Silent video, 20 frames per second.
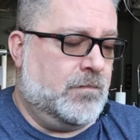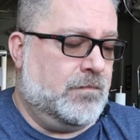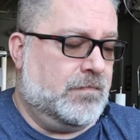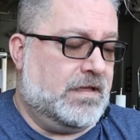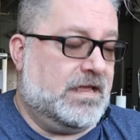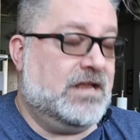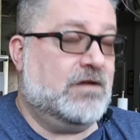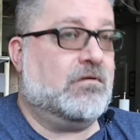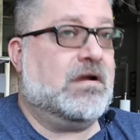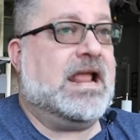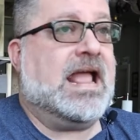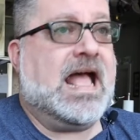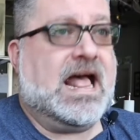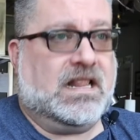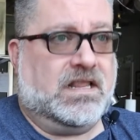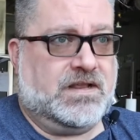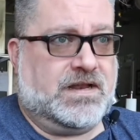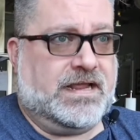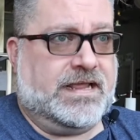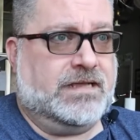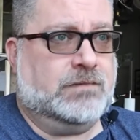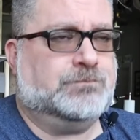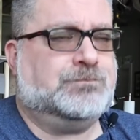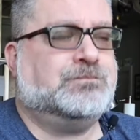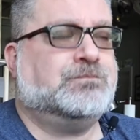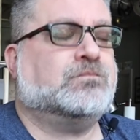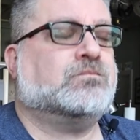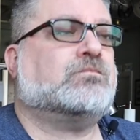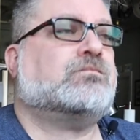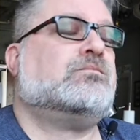In reality,
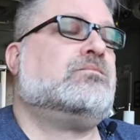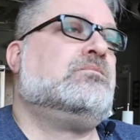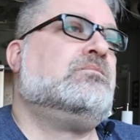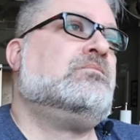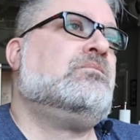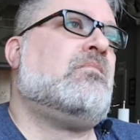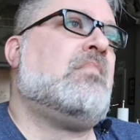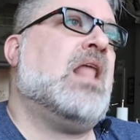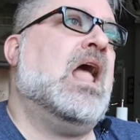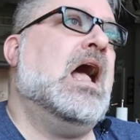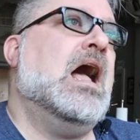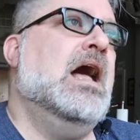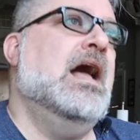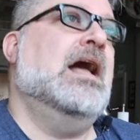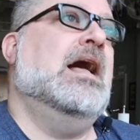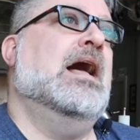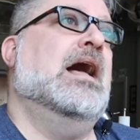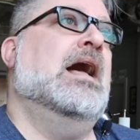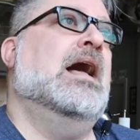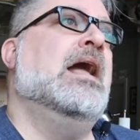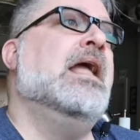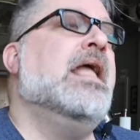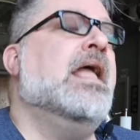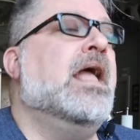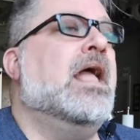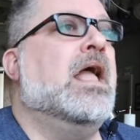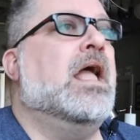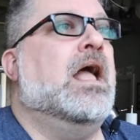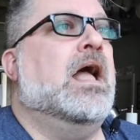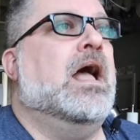I
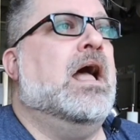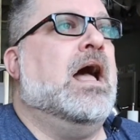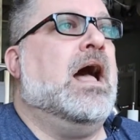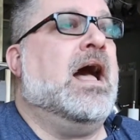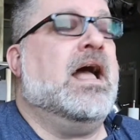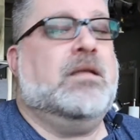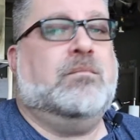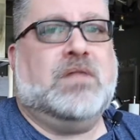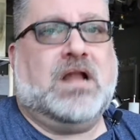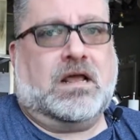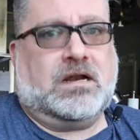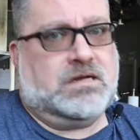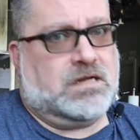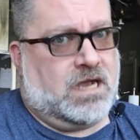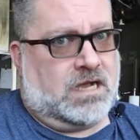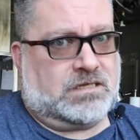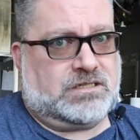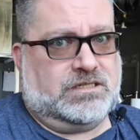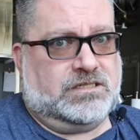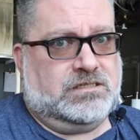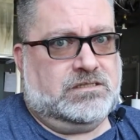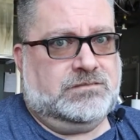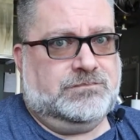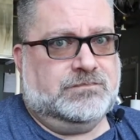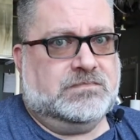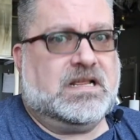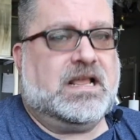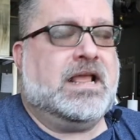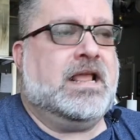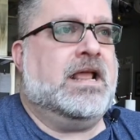am not a doctor
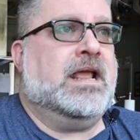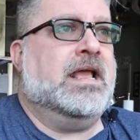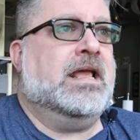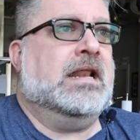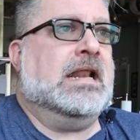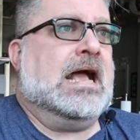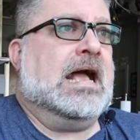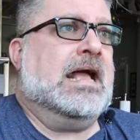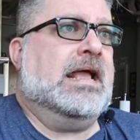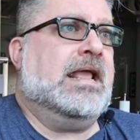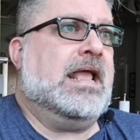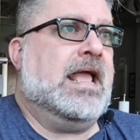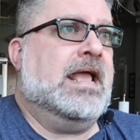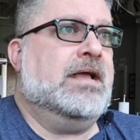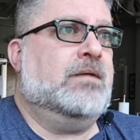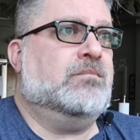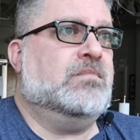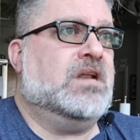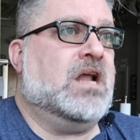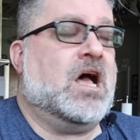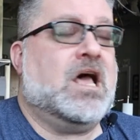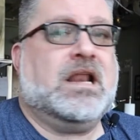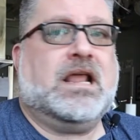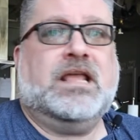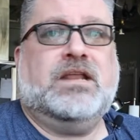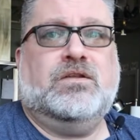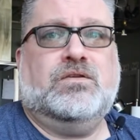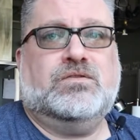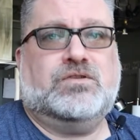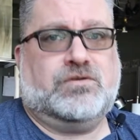and I am not
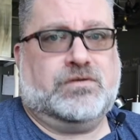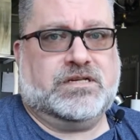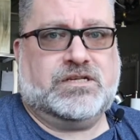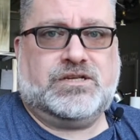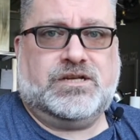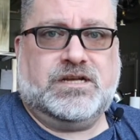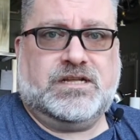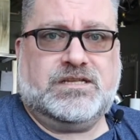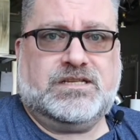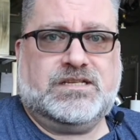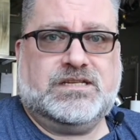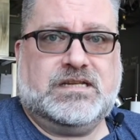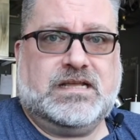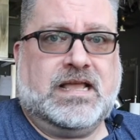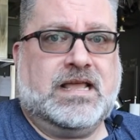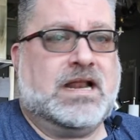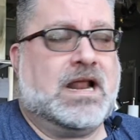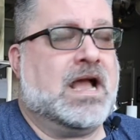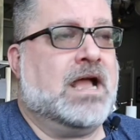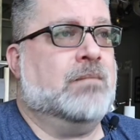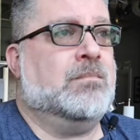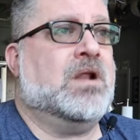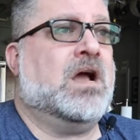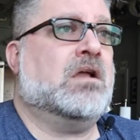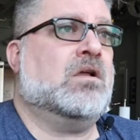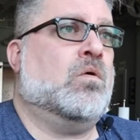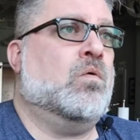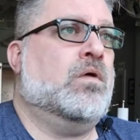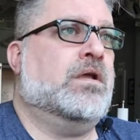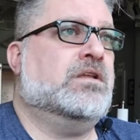a nutritionist, and I'm
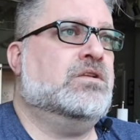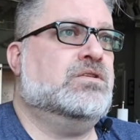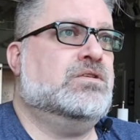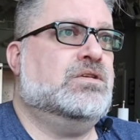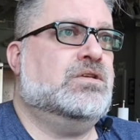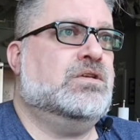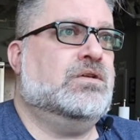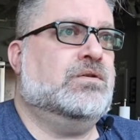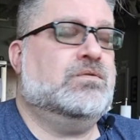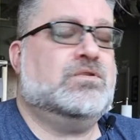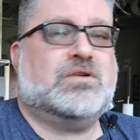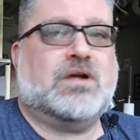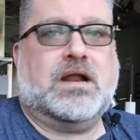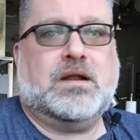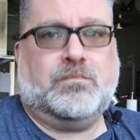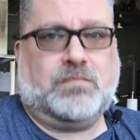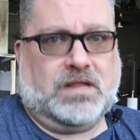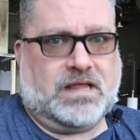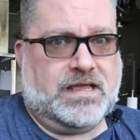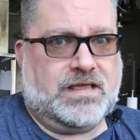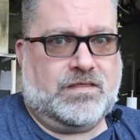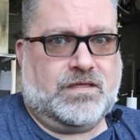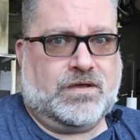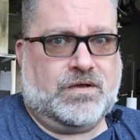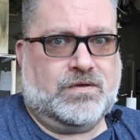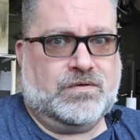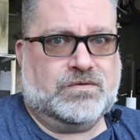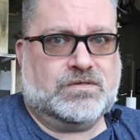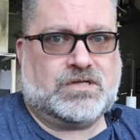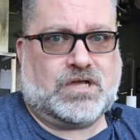not going to try to play
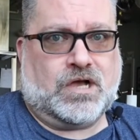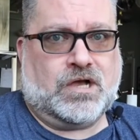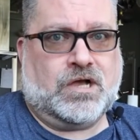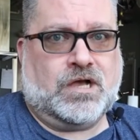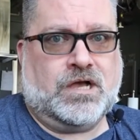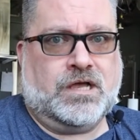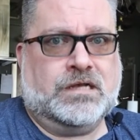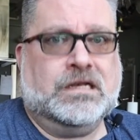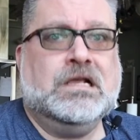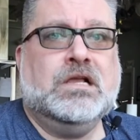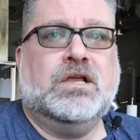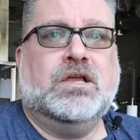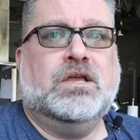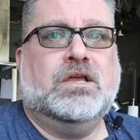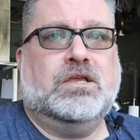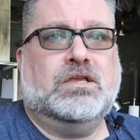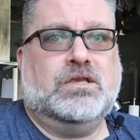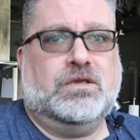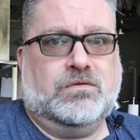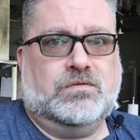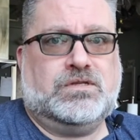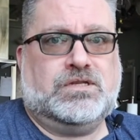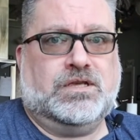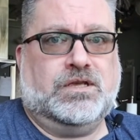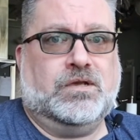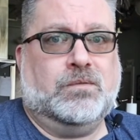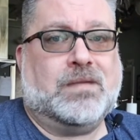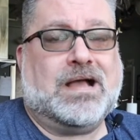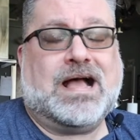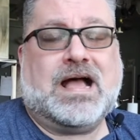those on
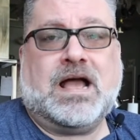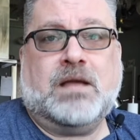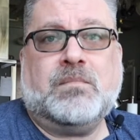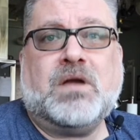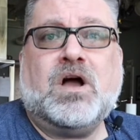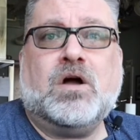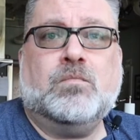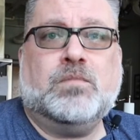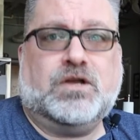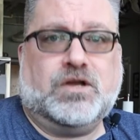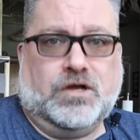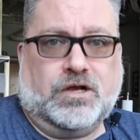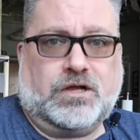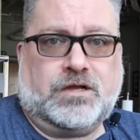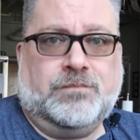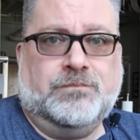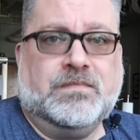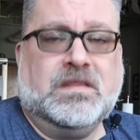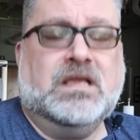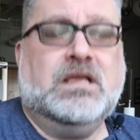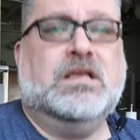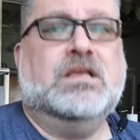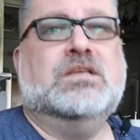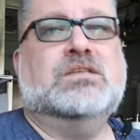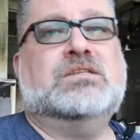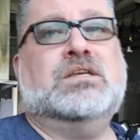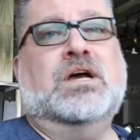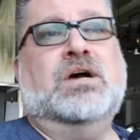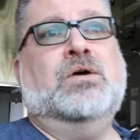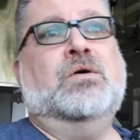YouTube. I'm a home cook.
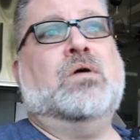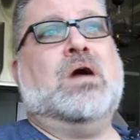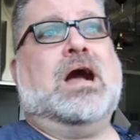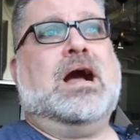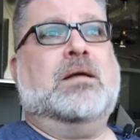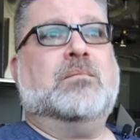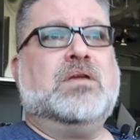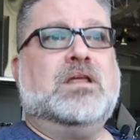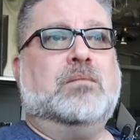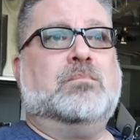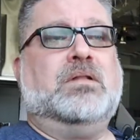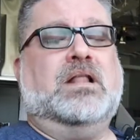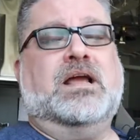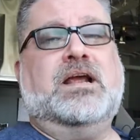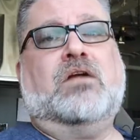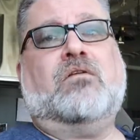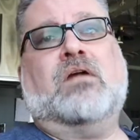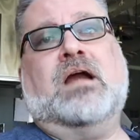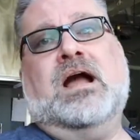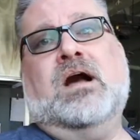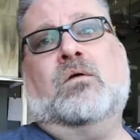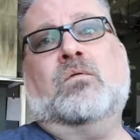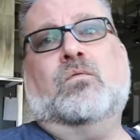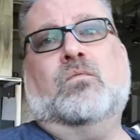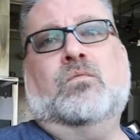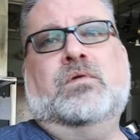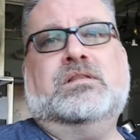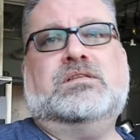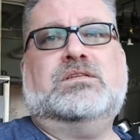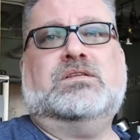So I'm going to play
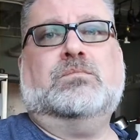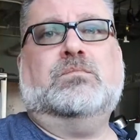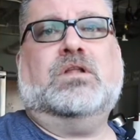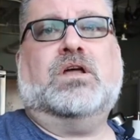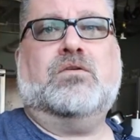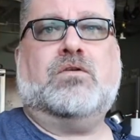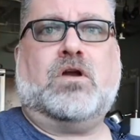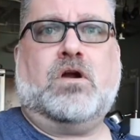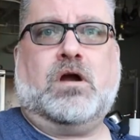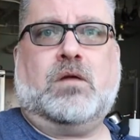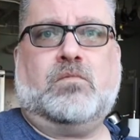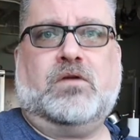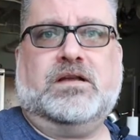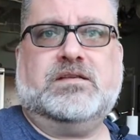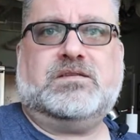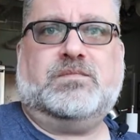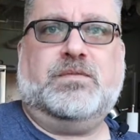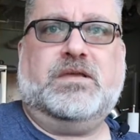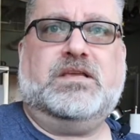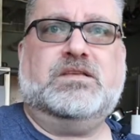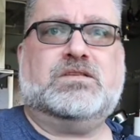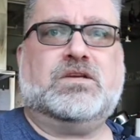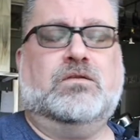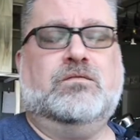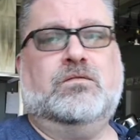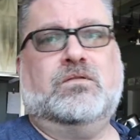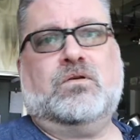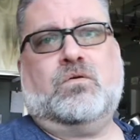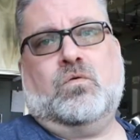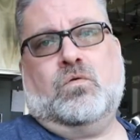around with some low carb recipes
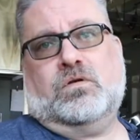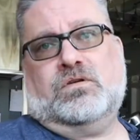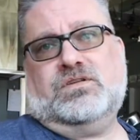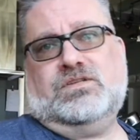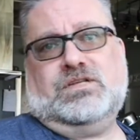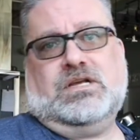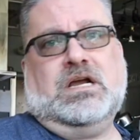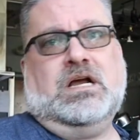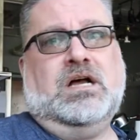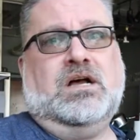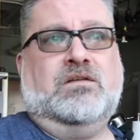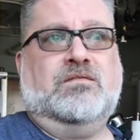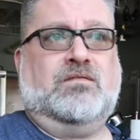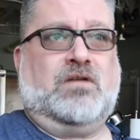over the course of